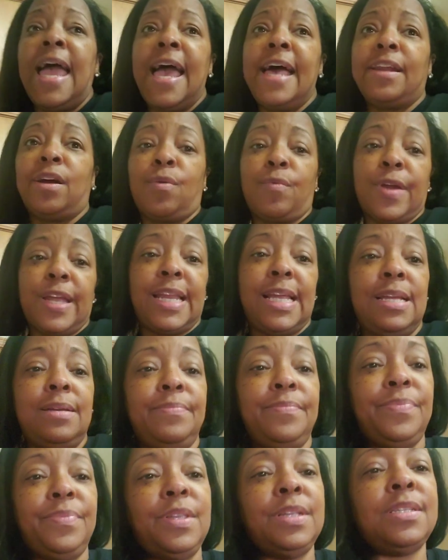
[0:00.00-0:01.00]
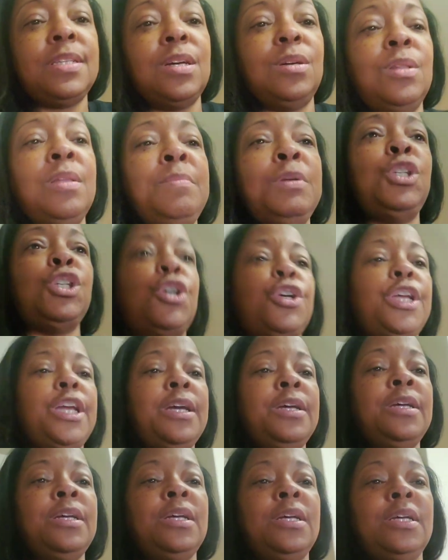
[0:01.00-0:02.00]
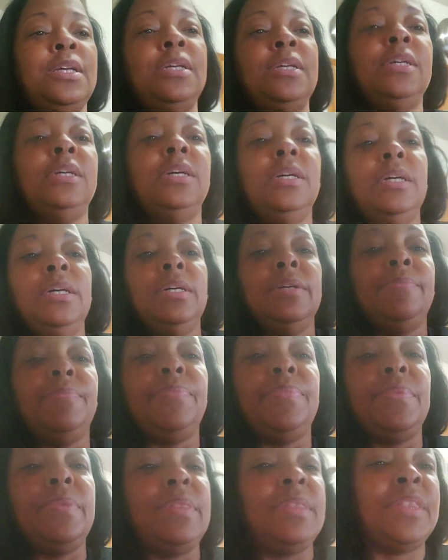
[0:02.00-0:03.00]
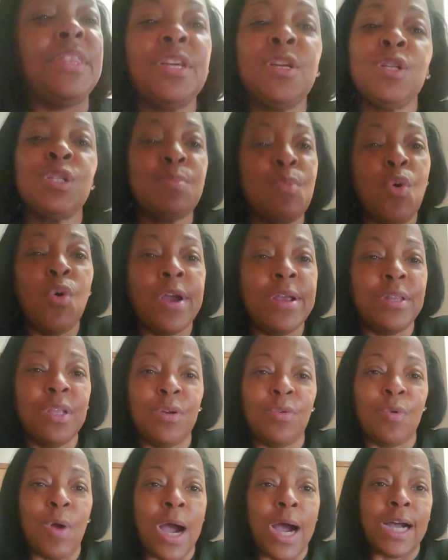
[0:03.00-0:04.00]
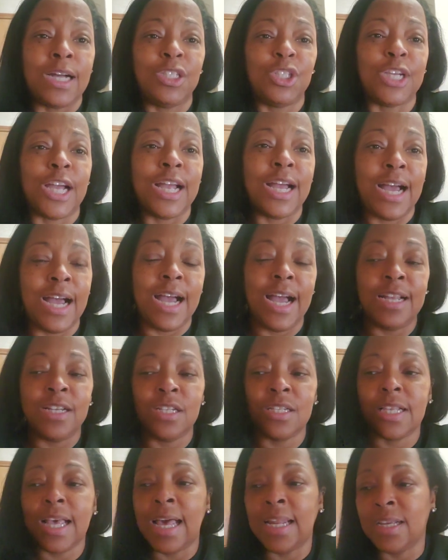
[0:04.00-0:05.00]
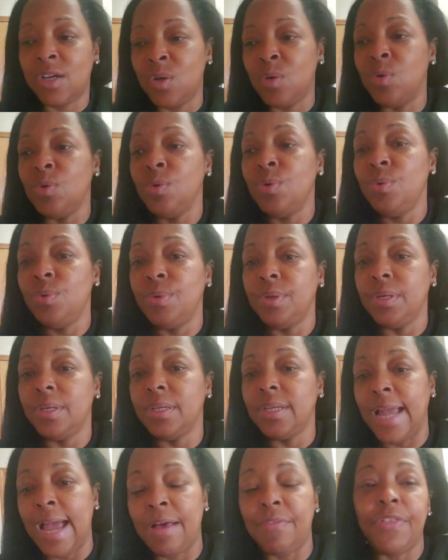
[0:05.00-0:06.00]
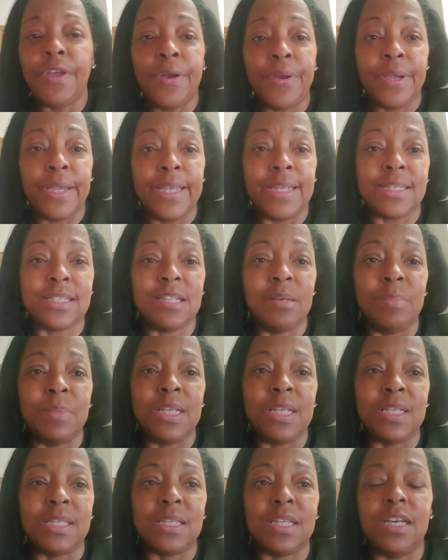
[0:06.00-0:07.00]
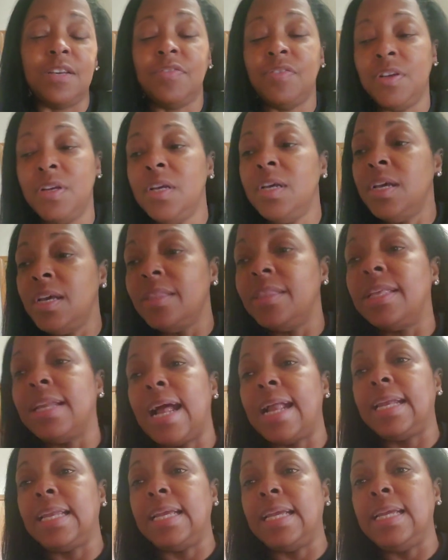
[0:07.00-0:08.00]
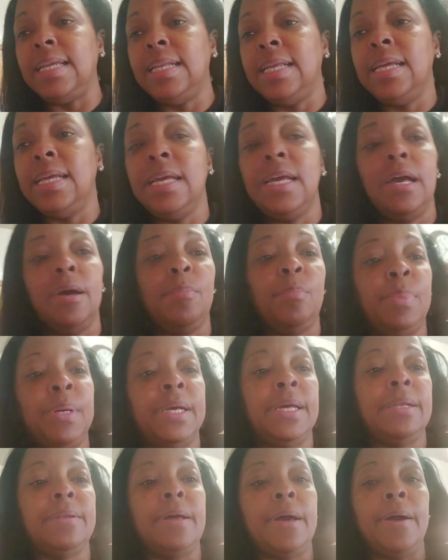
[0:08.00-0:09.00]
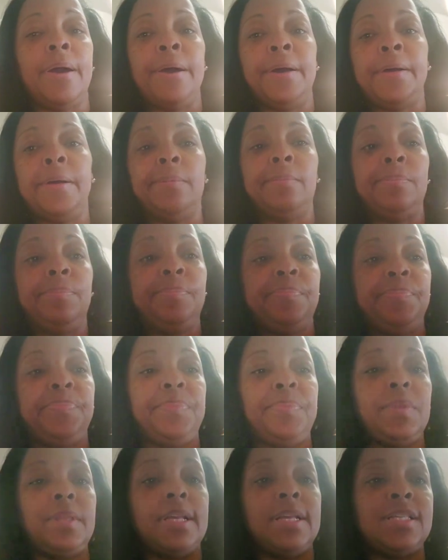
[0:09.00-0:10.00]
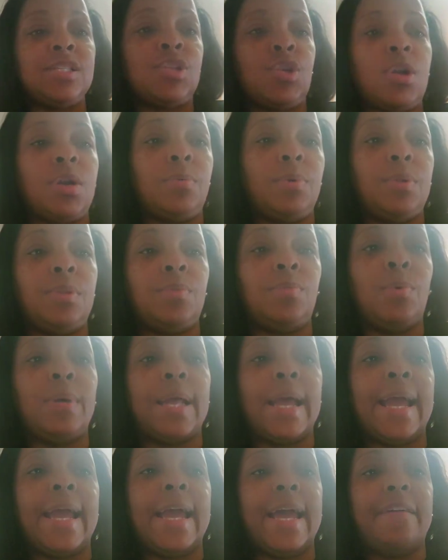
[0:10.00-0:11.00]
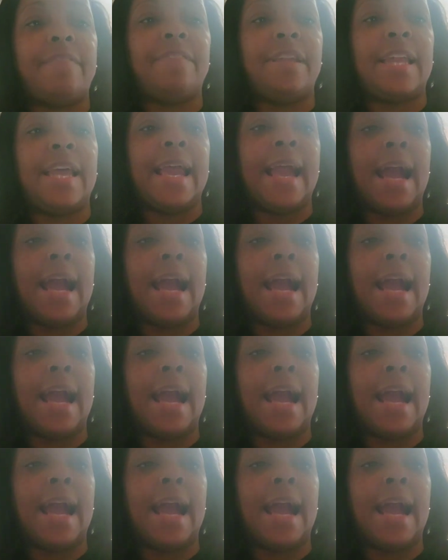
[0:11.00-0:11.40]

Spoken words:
I had already. So let me show you. There's more in the garage. I just got to go out there and get some of the stuff that I need, but let's start with what I have